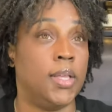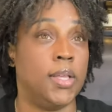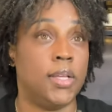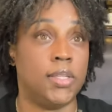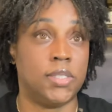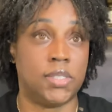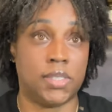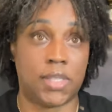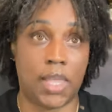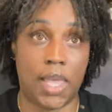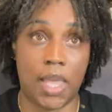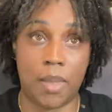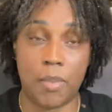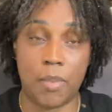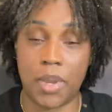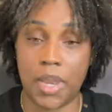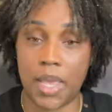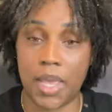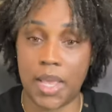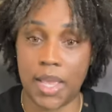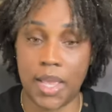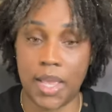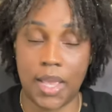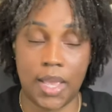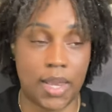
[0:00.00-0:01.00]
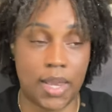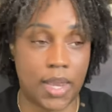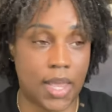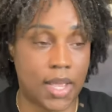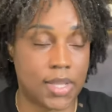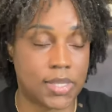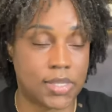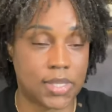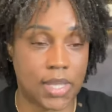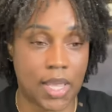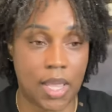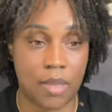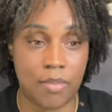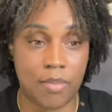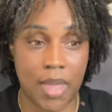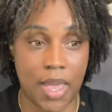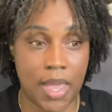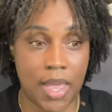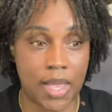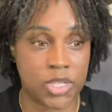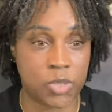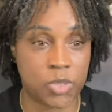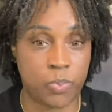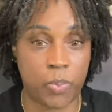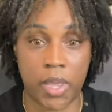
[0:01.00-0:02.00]
Staying in that same
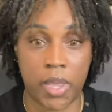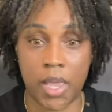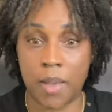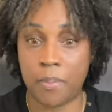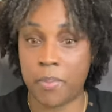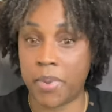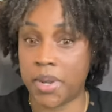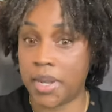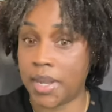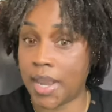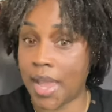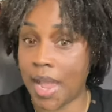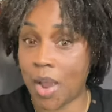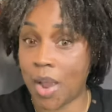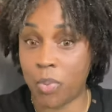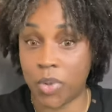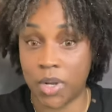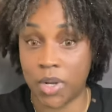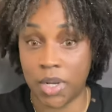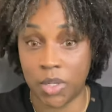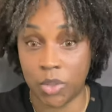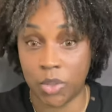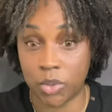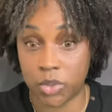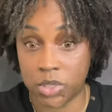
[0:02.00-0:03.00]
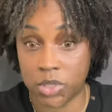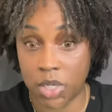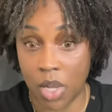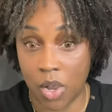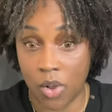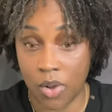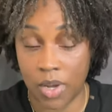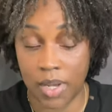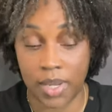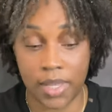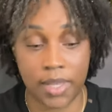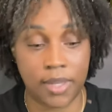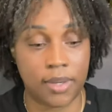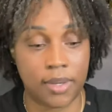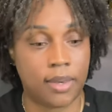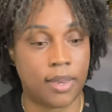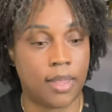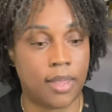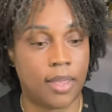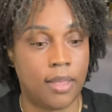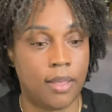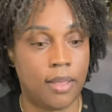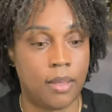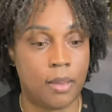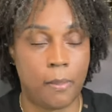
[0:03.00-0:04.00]
aspect, but now with a little chocolate,
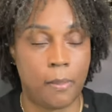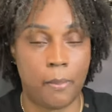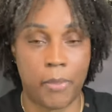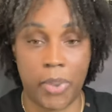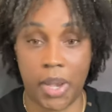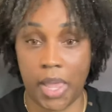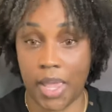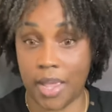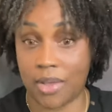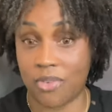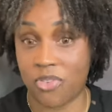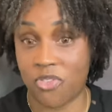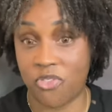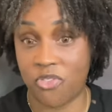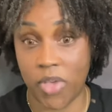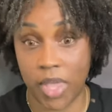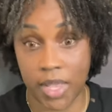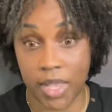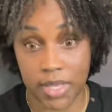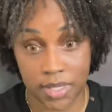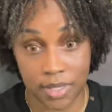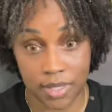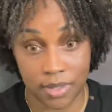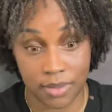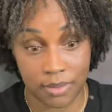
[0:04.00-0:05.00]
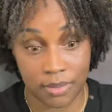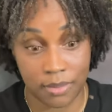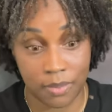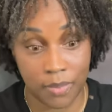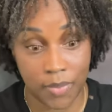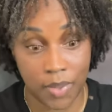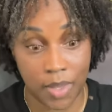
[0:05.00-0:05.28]
Black Phantom